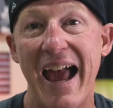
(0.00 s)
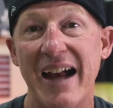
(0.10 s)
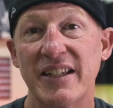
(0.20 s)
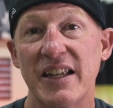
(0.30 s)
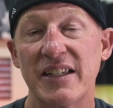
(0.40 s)

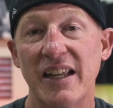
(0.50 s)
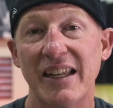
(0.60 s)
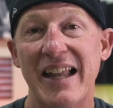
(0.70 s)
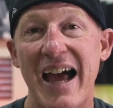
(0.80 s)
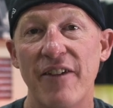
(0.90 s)
access to
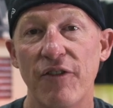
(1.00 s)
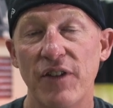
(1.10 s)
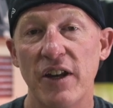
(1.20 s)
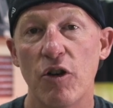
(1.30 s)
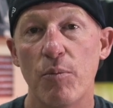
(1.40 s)
live
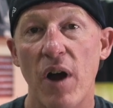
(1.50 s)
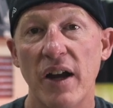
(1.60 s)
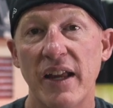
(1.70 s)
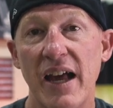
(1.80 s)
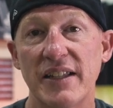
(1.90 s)
video
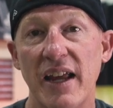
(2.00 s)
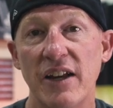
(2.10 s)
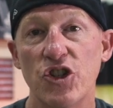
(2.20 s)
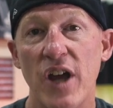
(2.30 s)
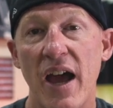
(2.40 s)
broadcasts
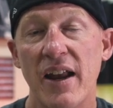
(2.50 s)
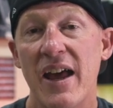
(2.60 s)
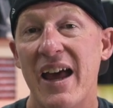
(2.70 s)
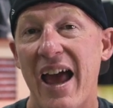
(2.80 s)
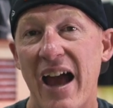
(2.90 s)
and chat,
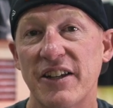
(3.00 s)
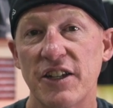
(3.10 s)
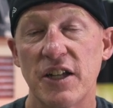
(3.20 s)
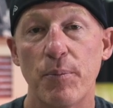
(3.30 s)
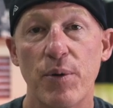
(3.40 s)

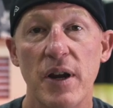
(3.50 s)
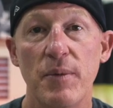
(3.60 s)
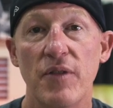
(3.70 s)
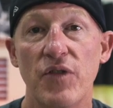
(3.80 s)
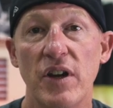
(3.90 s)
access to
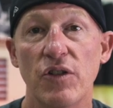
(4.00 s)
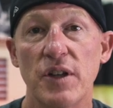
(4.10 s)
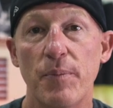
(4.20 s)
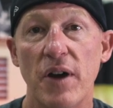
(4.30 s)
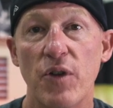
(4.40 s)
premium videos
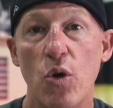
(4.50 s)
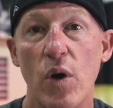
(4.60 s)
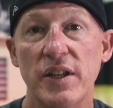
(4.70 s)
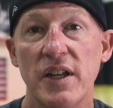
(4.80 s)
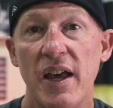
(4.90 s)
upon
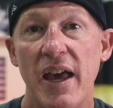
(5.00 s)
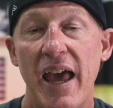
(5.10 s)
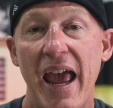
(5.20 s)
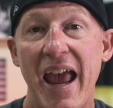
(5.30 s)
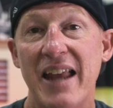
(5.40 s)
request,
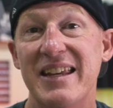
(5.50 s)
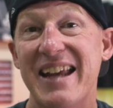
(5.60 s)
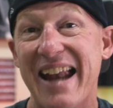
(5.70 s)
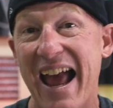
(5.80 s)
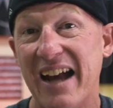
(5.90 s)
and you
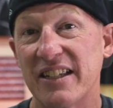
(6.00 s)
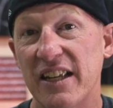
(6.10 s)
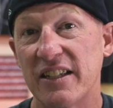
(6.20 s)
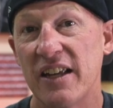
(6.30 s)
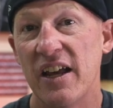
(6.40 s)
get
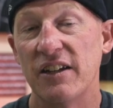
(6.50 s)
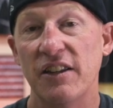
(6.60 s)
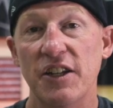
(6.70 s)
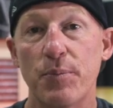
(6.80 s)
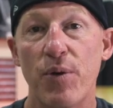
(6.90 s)
access to
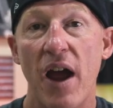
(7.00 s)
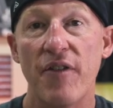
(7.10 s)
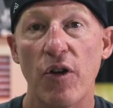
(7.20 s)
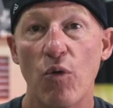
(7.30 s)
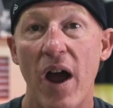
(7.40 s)
these
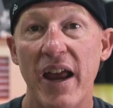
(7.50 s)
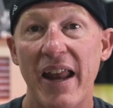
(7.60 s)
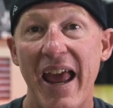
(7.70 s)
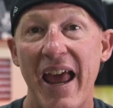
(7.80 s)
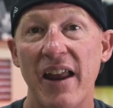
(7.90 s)
private
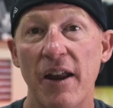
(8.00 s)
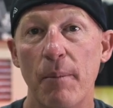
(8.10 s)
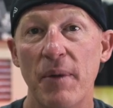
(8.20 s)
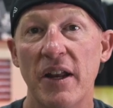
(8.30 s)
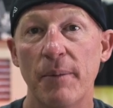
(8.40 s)
ride and
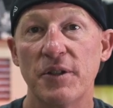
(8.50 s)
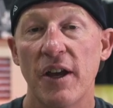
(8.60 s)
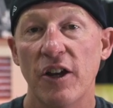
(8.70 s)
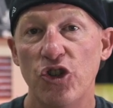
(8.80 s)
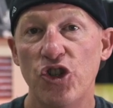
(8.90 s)
meetups,
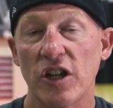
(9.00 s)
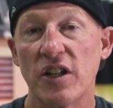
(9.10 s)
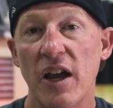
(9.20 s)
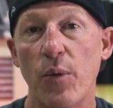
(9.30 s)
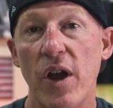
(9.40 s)
just
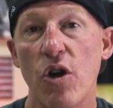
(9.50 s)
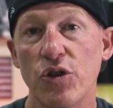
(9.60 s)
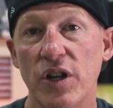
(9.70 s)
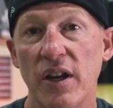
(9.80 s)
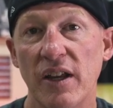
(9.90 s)
like we
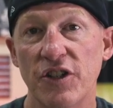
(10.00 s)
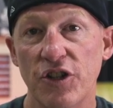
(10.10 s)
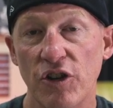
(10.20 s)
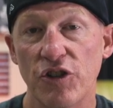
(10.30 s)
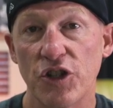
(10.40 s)
hosted in Sturgis